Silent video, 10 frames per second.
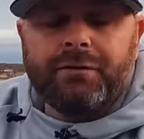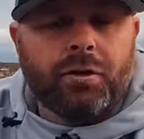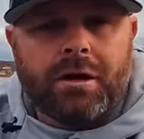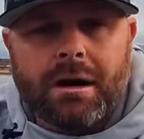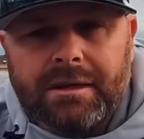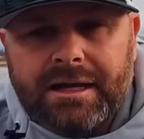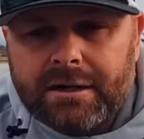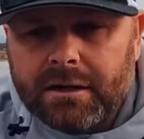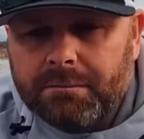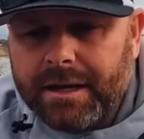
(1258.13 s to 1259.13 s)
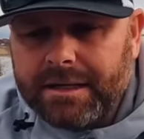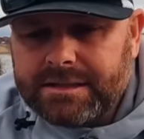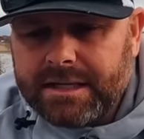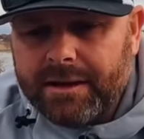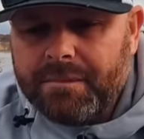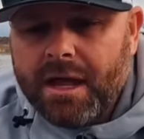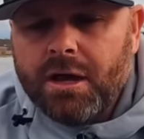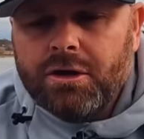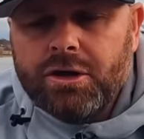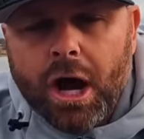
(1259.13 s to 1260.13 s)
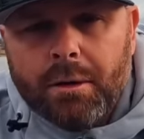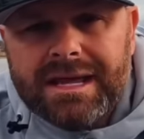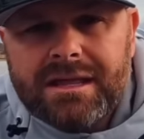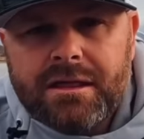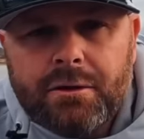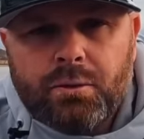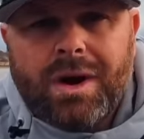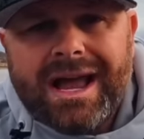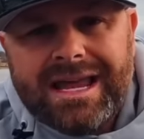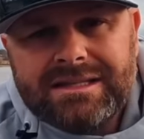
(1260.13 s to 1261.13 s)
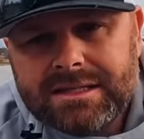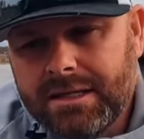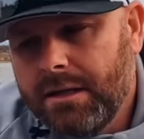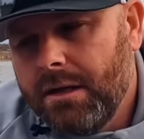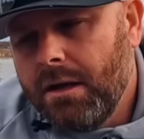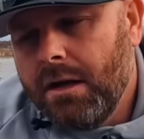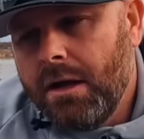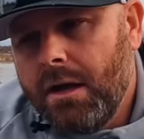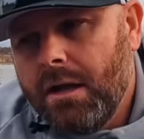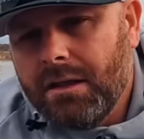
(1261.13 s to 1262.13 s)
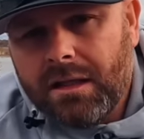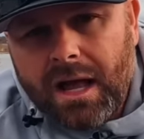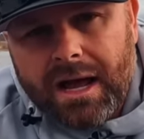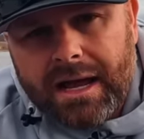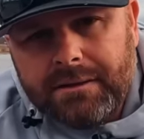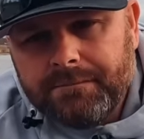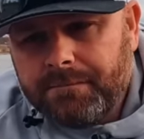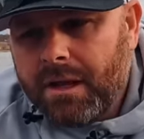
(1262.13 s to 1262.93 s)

fluorocarbon leader. But knowing the right line,